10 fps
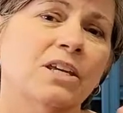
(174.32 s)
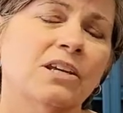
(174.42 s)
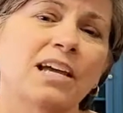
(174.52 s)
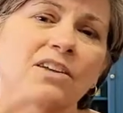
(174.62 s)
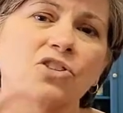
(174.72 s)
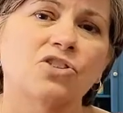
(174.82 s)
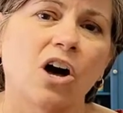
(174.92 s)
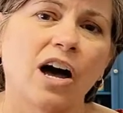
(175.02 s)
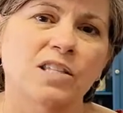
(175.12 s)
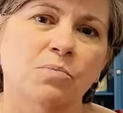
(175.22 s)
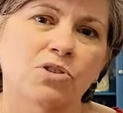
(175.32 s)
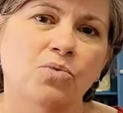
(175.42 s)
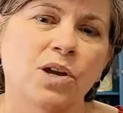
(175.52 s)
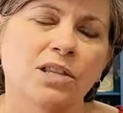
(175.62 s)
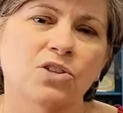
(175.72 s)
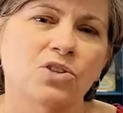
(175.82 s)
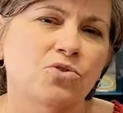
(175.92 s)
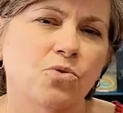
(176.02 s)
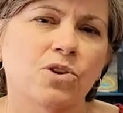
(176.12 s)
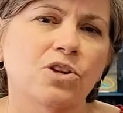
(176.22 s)
connect the dots between the
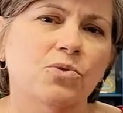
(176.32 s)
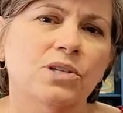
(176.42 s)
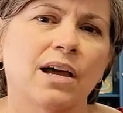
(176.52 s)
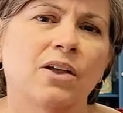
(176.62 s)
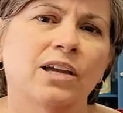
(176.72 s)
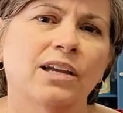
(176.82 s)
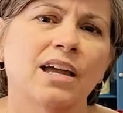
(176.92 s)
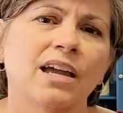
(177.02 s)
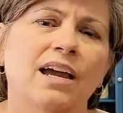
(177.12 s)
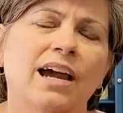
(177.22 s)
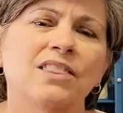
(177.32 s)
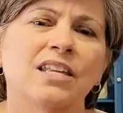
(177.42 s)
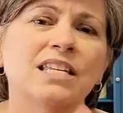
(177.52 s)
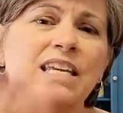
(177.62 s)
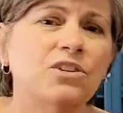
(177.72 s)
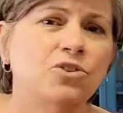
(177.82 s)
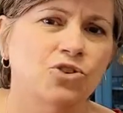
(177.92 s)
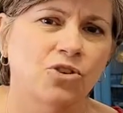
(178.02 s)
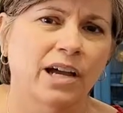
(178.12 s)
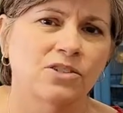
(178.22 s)
story you were telling and the need you're
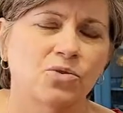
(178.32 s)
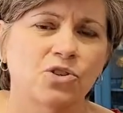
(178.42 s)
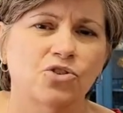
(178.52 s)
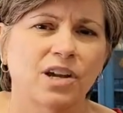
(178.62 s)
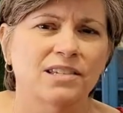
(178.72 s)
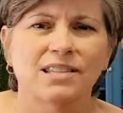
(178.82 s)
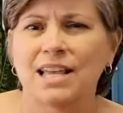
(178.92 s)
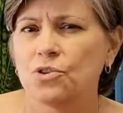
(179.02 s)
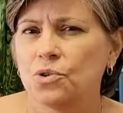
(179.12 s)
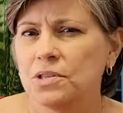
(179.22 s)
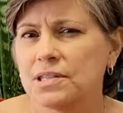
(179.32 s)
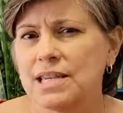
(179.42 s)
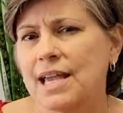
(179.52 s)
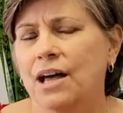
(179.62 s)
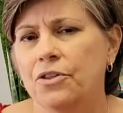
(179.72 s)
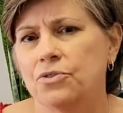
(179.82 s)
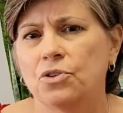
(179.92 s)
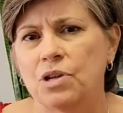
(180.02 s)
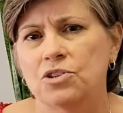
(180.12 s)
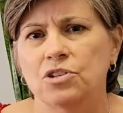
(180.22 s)
trying to address, and they couldn't see how their
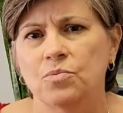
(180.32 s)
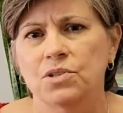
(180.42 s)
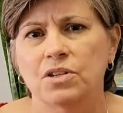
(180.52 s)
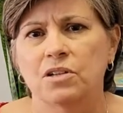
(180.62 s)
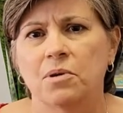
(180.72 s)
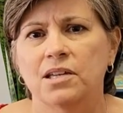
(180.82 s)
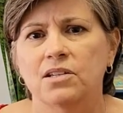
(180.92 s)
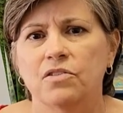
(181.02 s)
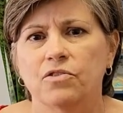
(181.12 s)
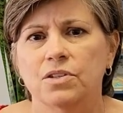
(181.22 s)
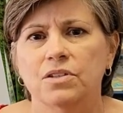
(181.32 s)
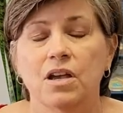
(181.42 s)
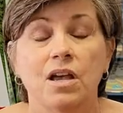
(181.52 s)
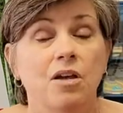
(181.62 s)
donation was going to make a difference.